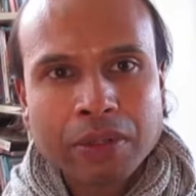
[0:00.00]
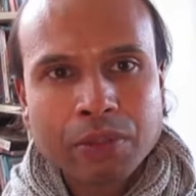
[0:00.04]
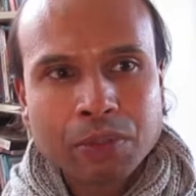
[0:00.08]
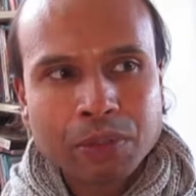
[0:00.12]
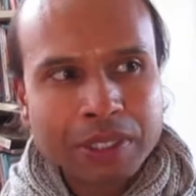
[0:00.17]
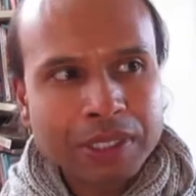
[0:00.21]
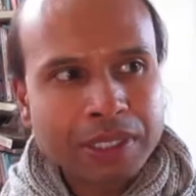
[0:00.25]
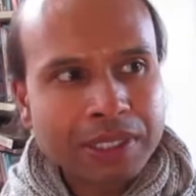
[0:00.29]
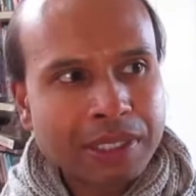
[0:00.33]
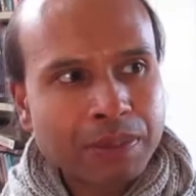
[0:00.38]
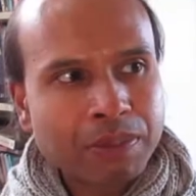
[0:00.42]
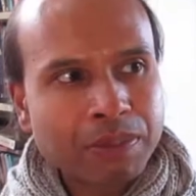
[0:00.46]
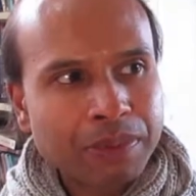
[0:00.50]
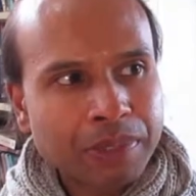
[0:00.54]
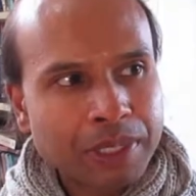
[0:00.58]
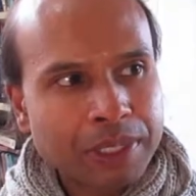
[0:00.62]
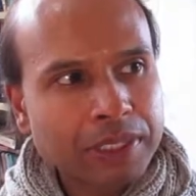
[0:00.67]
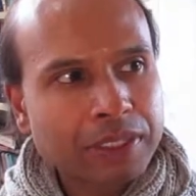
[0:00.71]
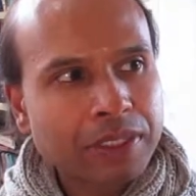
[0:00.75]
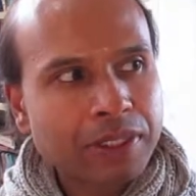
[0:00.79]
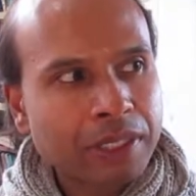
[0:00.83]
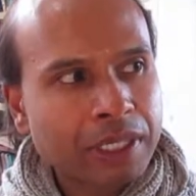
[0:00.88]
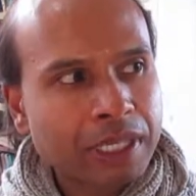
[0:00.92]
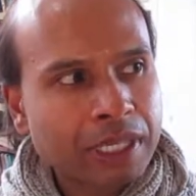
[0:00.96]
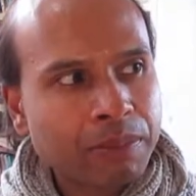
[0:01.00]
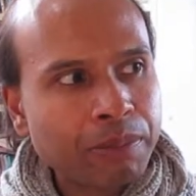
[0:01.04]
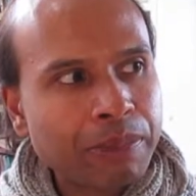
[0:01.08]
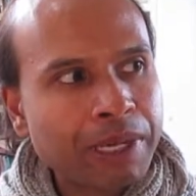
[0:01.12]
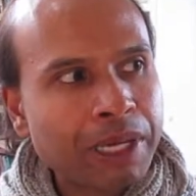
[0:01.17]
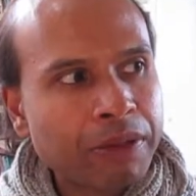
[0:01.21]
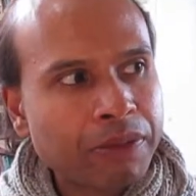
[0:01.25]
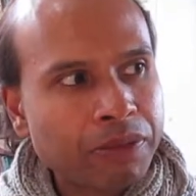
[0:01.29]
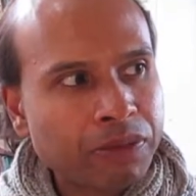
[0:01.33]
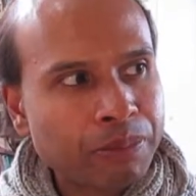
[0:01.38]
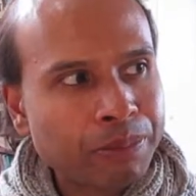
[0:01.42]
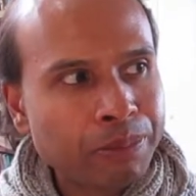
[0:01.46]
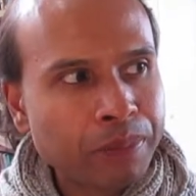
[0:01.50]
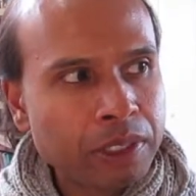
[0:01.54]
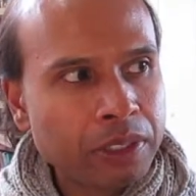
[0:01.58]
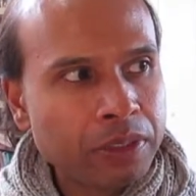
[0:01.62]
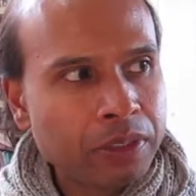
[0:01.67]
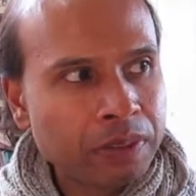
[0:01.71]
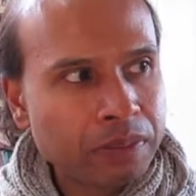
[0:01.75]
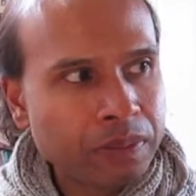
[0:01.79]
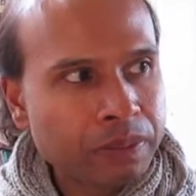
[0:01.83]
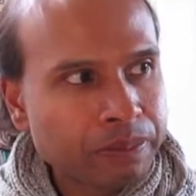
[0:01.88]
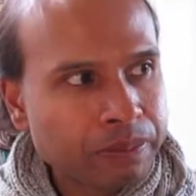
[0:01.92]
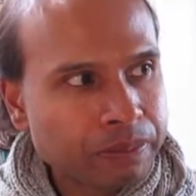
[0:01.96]
when something's going to come out of the
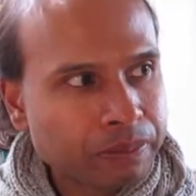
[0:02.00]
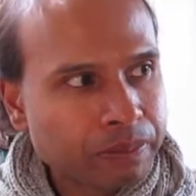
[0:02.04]
blue.